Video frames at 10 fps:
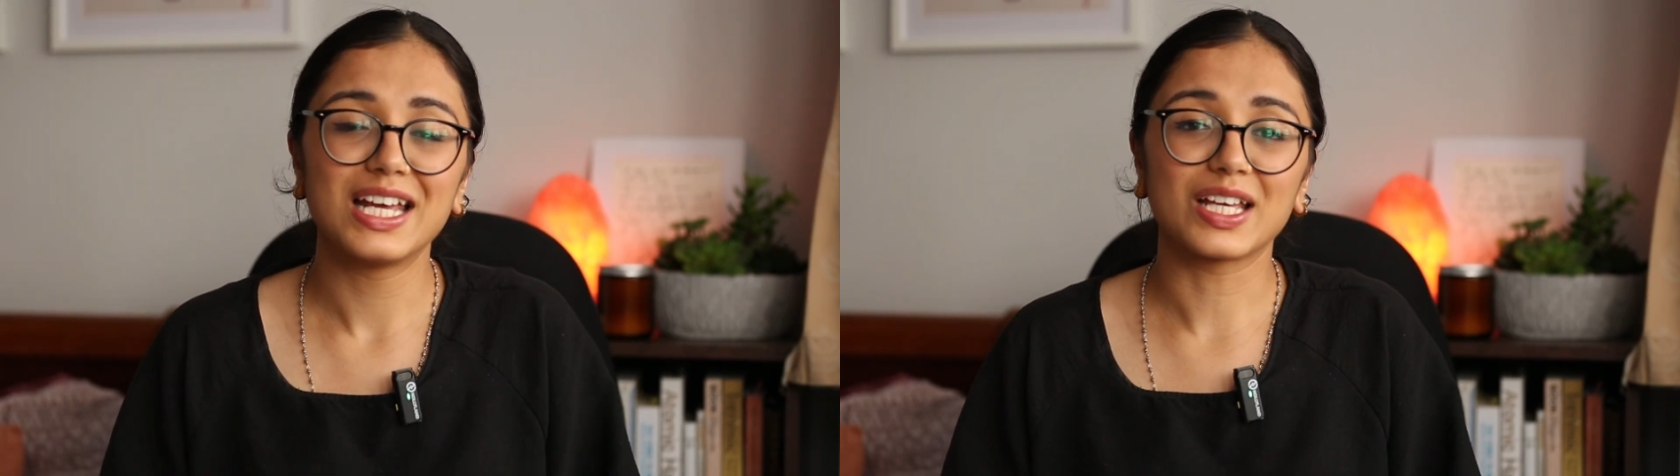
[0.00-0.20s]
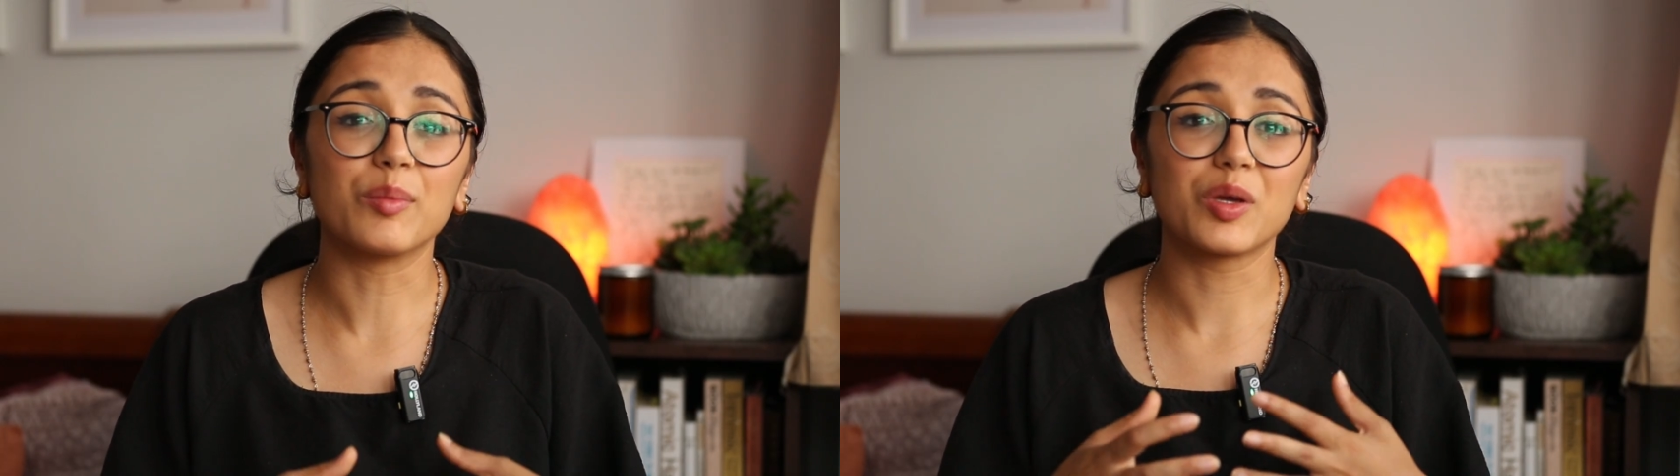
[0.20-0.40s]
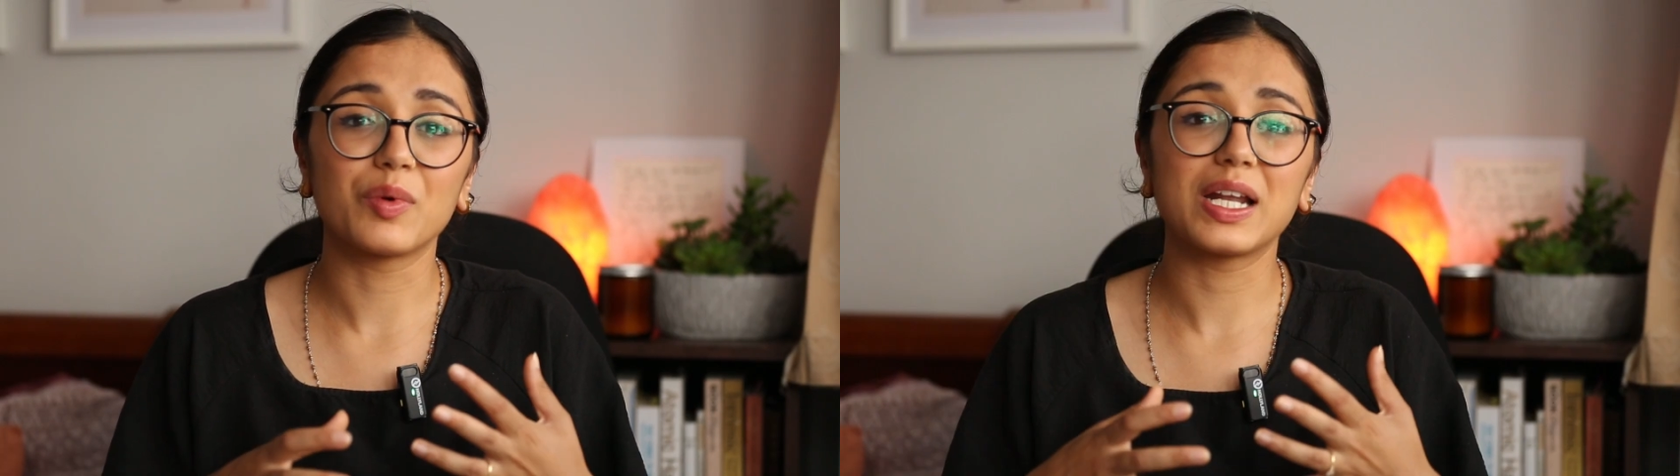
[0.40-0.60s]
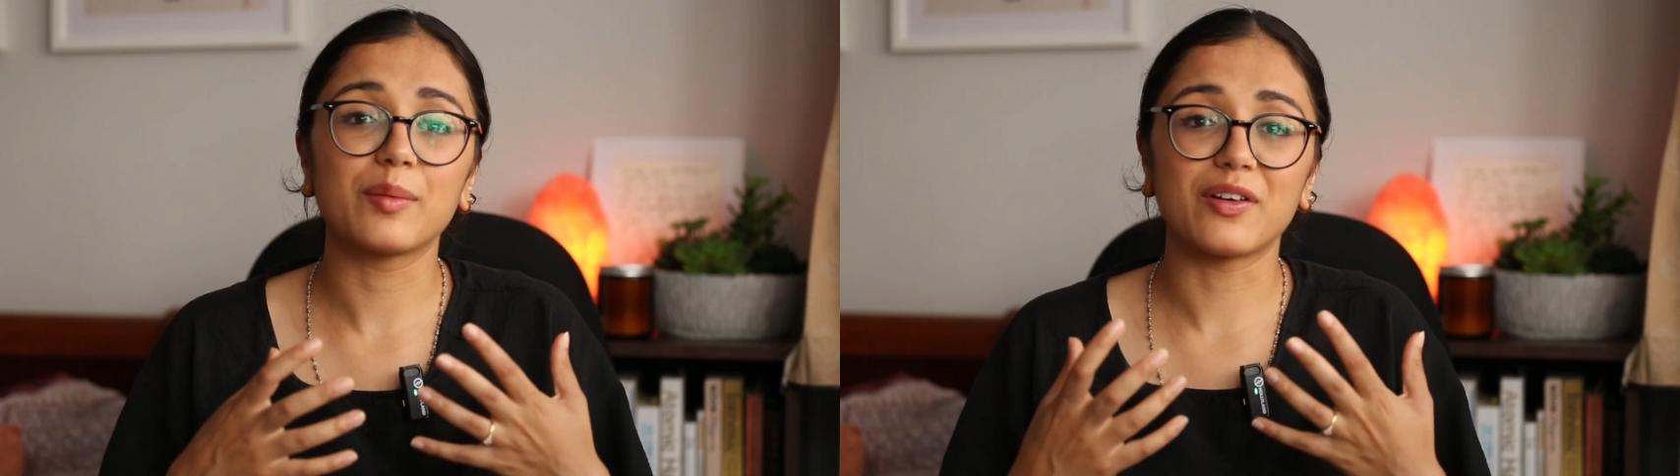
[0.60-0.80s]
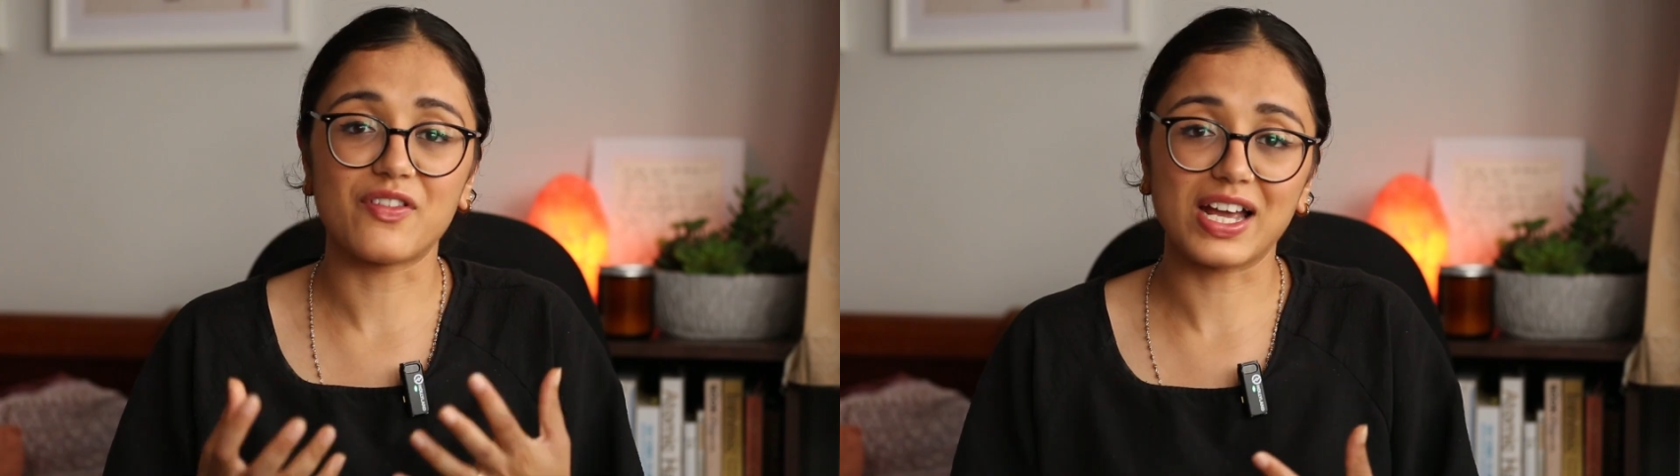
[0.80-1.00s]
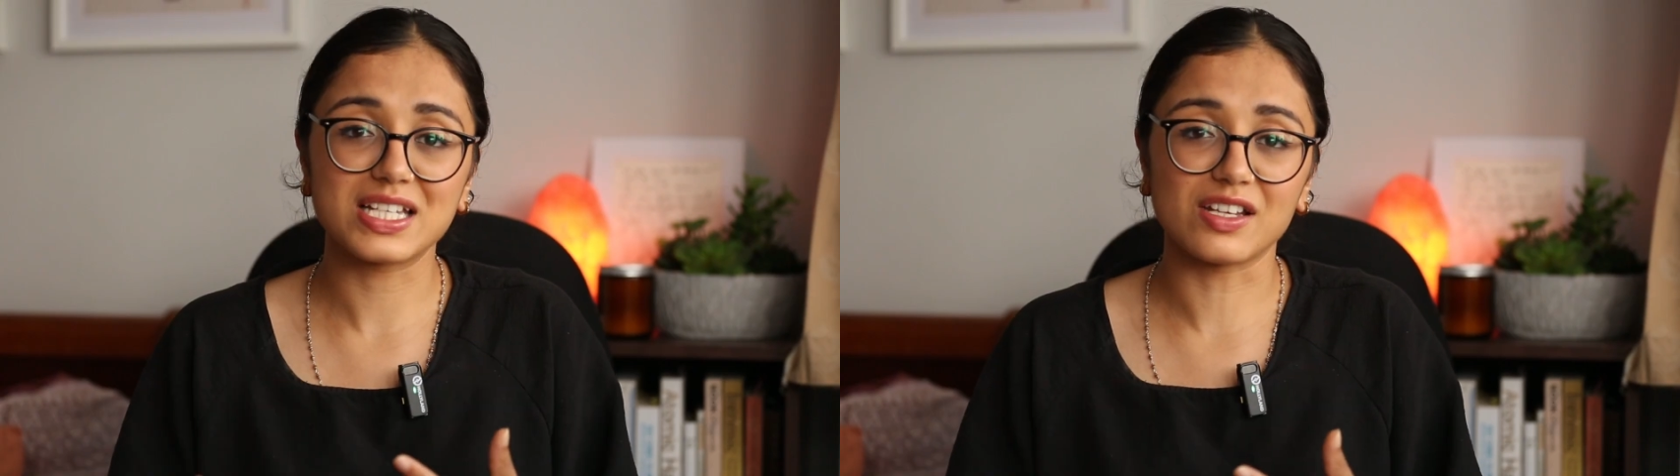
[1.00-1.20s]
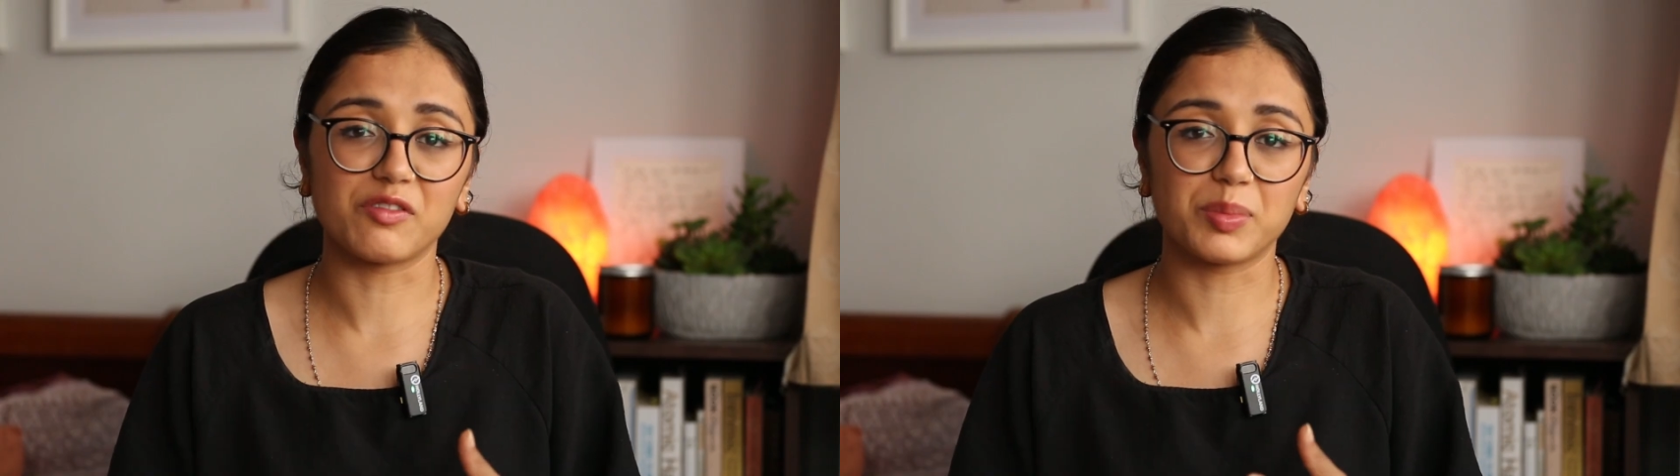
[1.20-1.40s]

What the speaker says: can be really effective